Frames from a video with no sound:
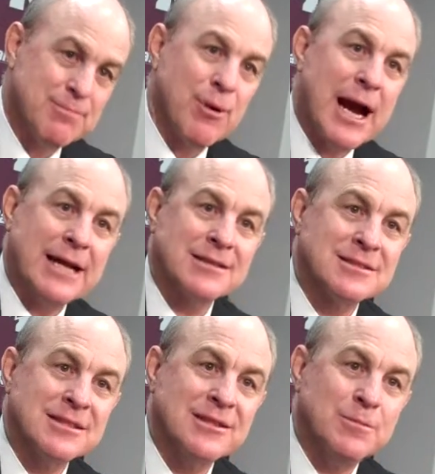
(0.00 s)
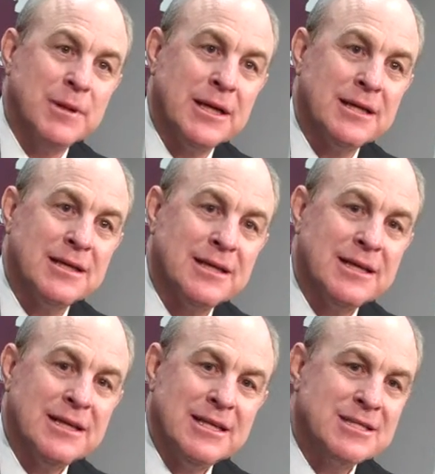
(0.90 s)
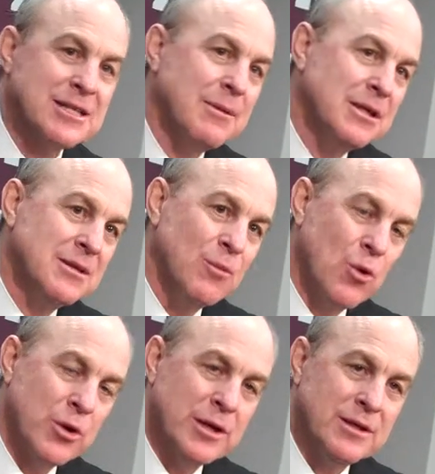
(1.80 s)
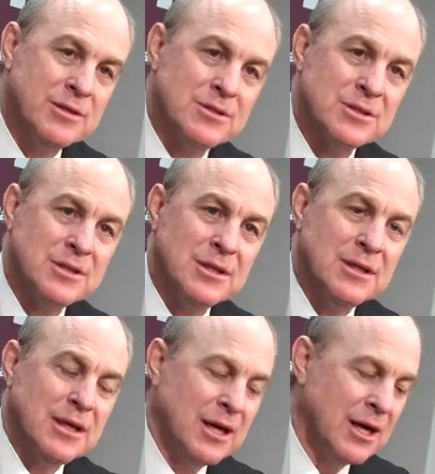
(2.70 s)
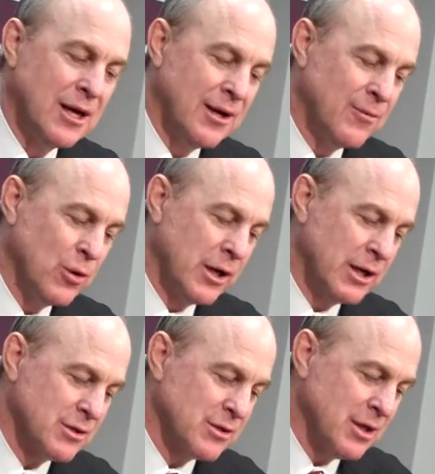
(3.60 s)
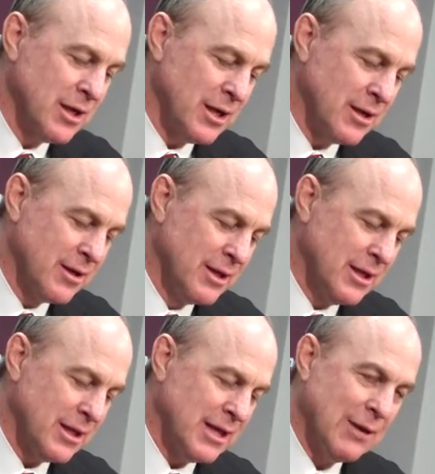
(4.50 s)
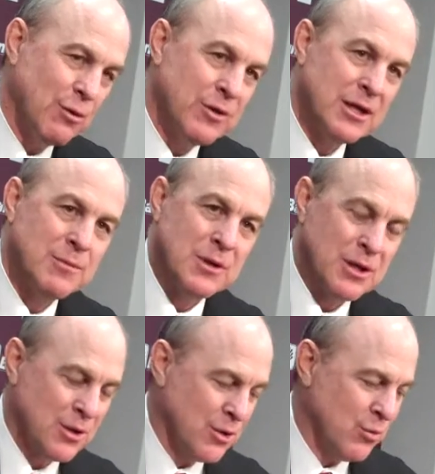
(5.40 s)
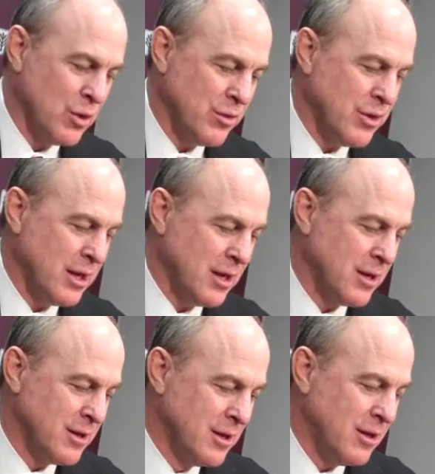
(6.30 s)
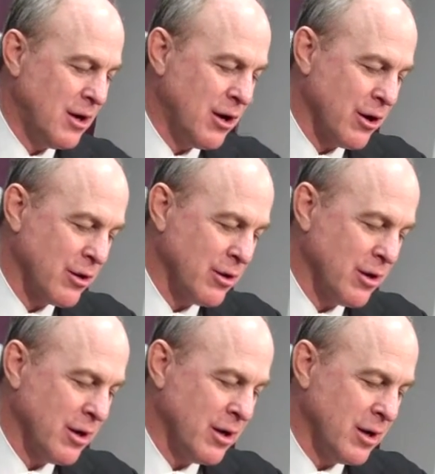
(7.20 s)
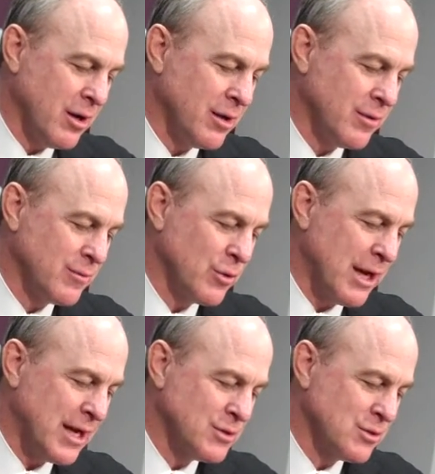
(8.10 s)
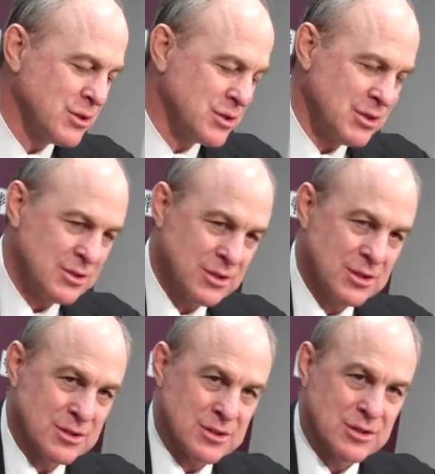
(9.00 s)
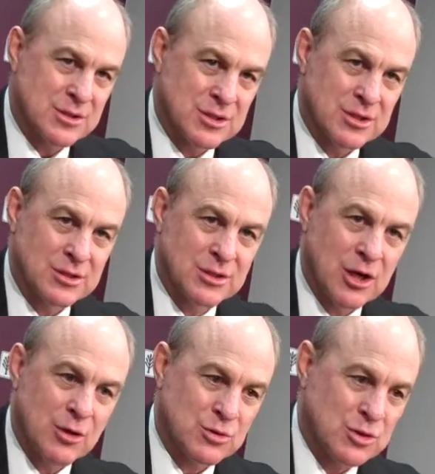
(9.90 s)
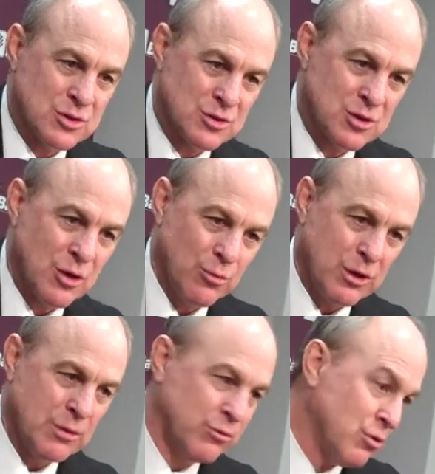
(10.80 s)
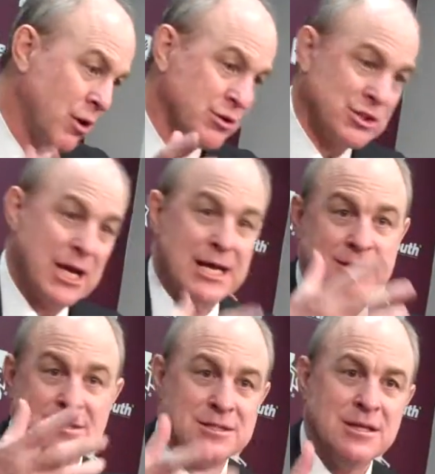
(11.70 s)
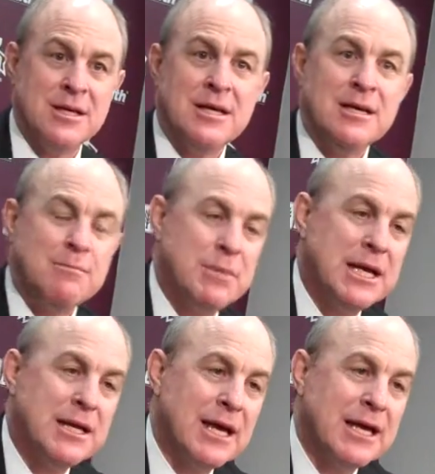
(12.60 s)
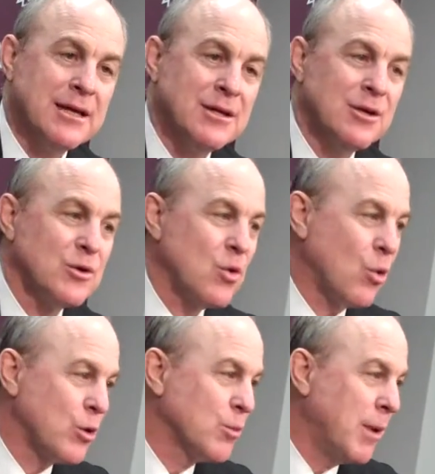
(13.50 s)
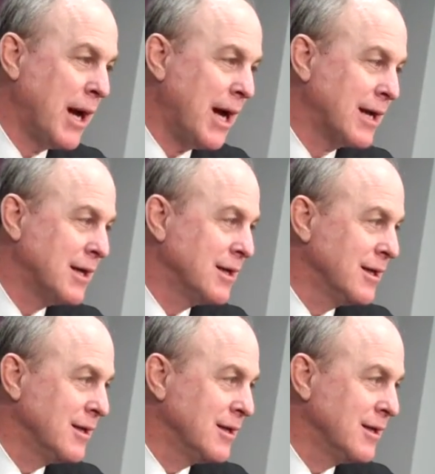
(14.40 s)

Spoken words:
in practice a little bit. He's coming in the mornings. We're going to get with him here with our graduate assistants and assistant coaches and start running through our sets. Being a quarterback,